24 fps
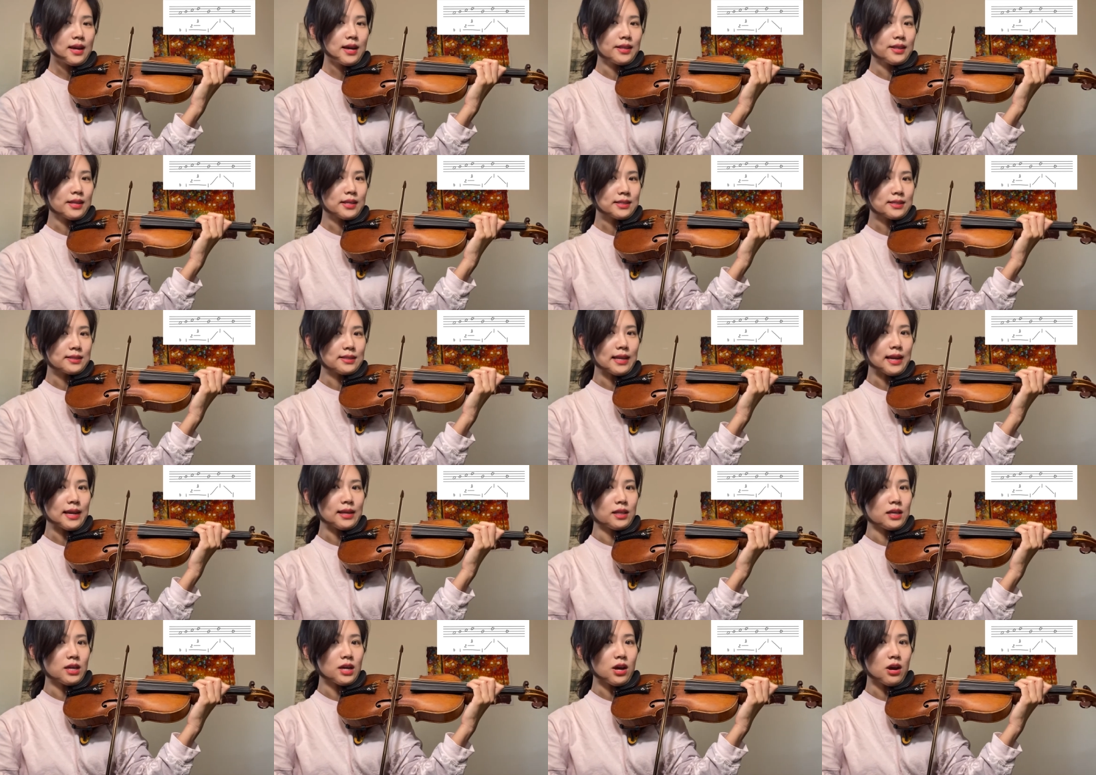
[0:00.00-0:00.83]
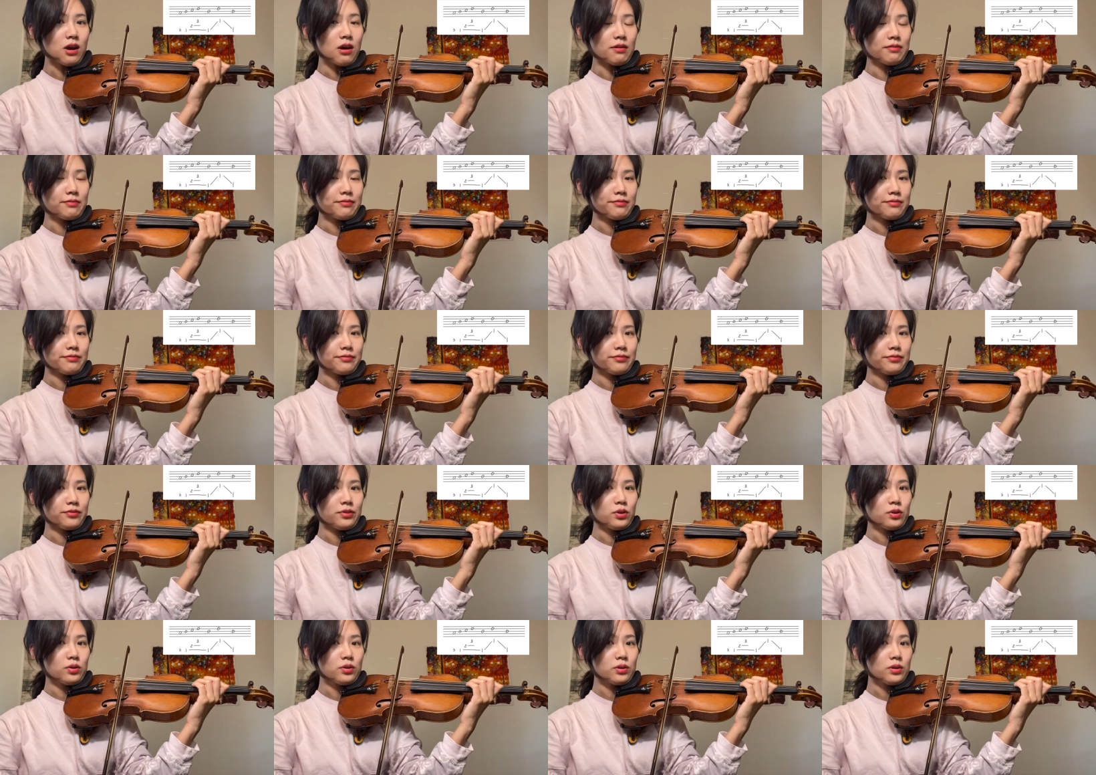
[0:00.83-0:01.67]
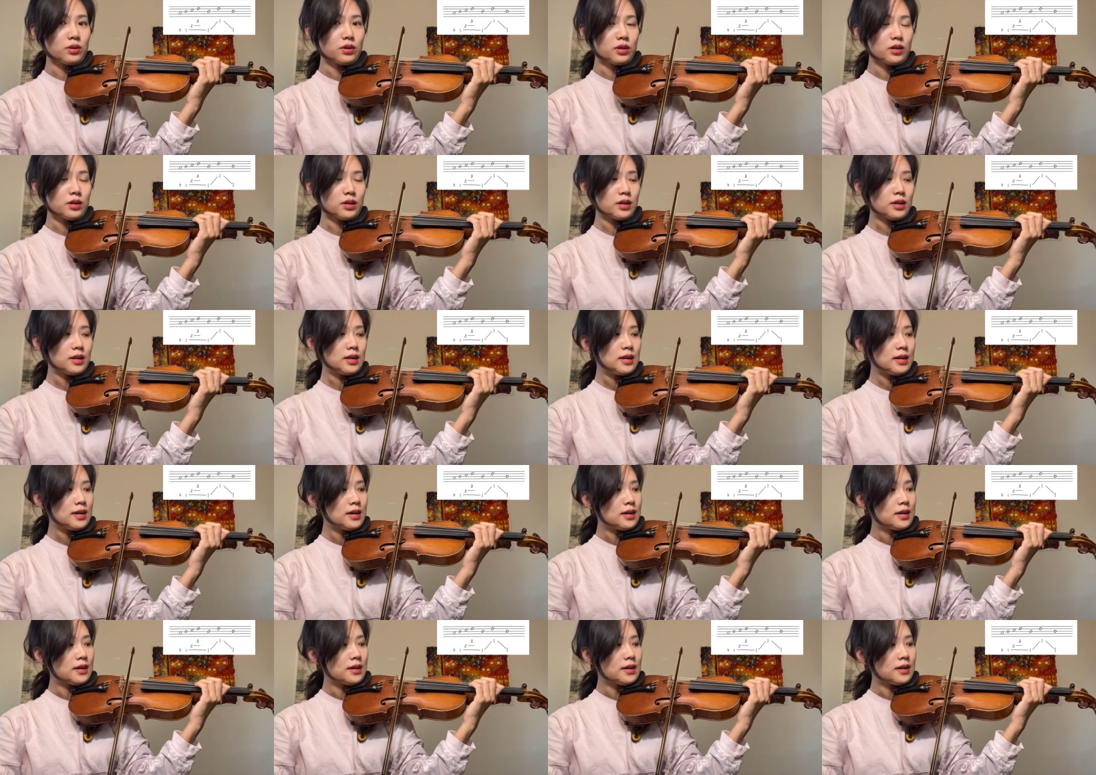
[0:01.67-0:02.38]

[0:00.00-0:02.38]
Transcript: slightly off your